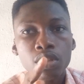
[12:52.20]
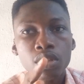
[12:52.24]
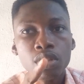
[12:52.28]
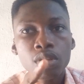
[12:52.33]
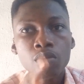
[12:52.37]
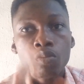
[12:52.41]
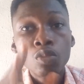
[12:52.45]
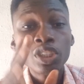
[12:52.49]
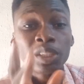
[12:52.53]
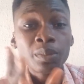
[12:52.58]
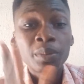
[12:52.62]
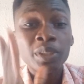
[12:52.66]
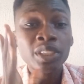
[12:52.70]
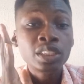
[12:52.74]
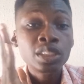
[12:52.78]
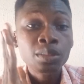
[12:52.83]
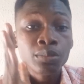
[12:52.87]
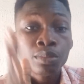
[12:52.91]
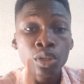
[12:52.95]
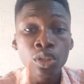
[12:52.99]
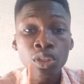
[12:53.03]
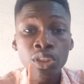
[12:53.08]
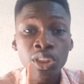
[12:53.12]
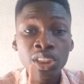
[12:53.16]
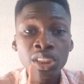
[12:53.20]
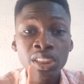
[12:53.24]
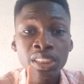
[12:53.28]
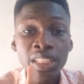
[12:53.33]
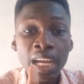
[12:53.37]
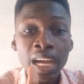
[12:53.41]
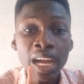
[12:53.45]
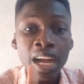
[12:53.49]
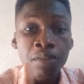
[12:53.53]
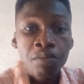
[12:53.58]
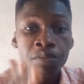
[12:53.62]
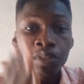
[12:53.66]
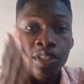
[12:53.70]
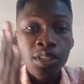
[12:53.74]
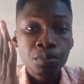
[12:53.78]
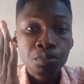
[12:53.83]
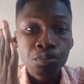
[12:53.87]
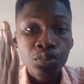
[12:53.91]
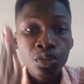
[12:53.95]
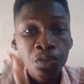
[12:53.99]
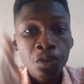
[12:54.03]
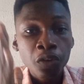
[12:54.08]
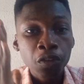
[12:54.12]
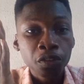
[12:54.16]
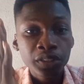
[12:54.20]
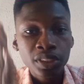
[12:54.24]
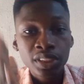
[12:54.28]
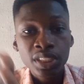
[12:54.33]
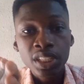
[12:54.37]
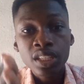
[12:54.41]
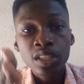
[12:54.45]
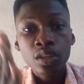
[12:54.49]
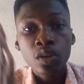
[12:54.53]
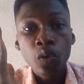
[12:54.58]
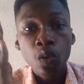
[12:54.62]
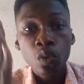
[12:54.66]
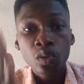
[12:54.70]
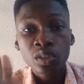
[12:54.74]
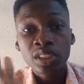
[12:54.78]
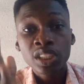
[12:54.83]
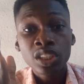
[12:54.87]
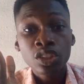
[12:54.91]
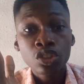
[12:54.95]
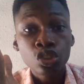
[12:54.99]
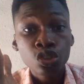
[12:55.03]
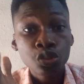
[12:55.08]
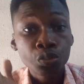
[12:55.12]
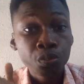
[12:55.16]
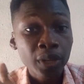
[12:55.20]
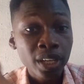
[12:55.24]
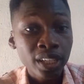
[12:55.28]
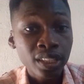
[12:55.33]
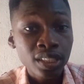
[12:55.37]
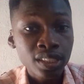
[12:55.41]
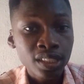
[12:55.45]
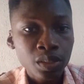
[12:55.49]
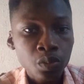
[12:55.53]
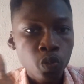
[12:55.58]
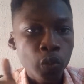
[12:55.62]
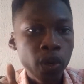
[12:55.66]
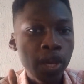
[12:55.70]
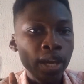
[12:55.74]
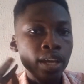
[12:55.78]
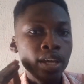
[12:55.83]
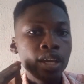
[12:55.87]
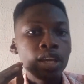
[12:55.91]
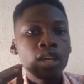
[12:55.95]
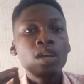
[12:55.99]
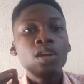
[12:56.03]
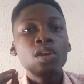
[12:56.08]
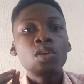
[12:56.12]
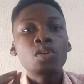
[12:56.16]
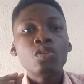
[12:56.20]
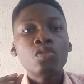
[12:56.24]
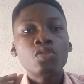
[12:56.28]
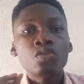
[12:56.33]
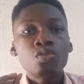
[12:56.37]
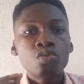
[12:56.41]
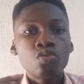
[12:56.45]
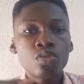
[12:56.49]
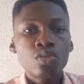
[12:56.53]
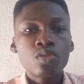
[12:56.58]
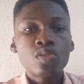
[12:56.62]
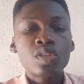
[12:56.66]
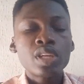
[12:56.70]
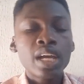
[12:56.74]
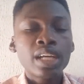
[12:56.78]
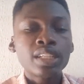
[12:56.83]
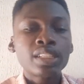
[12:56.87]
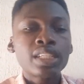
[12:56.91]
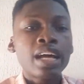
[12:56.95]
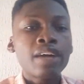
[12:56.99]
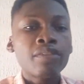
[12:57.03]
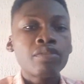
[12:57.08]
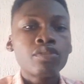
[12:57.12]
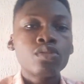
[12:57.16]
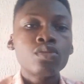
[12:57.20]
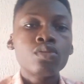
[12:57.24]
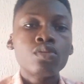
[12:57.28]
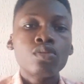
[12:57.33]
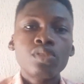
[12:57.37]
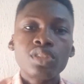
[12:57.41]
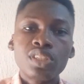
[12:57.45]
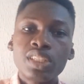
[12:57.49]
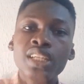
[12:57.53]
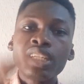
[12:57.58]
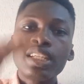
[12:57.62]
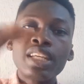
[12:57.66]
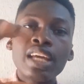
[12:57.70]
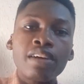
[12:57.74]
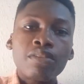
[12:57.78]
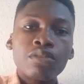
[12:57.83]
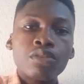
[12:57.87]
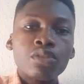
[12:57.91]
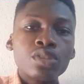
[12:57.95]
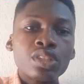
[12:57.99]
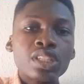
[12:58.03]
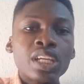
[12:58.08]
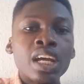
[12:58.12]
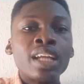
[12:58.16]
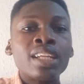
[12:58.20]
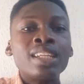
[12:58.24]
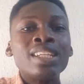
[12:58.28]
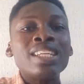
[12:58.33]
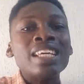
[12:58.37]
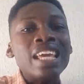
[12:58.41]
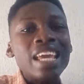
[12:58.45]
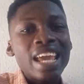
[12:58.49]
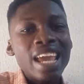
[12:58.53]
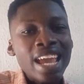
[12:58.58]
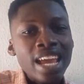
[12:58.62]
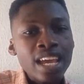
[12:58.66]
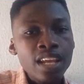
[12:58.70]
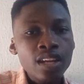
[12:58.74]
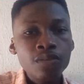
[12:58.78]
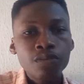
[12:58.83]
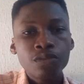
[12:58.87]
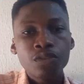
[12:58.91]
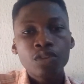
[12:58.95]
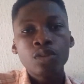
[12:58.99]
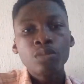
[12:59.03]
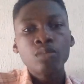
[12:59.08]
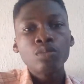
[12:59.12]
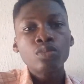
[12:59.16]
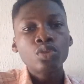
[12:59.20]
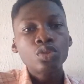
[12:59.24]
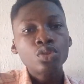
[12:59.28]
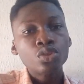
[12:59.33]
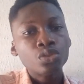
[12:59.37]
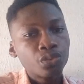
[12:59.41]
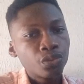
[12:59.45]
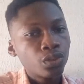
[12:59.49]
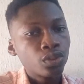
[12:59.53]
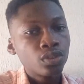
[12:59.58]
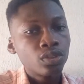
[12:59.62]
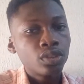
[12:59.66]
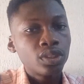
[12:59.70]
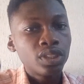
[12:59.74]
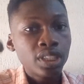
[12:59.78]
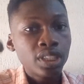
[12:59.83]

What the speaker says: most especially blockchains that have the proof of stake consensus mechanism where users have to stake their funds and they earn from those funds they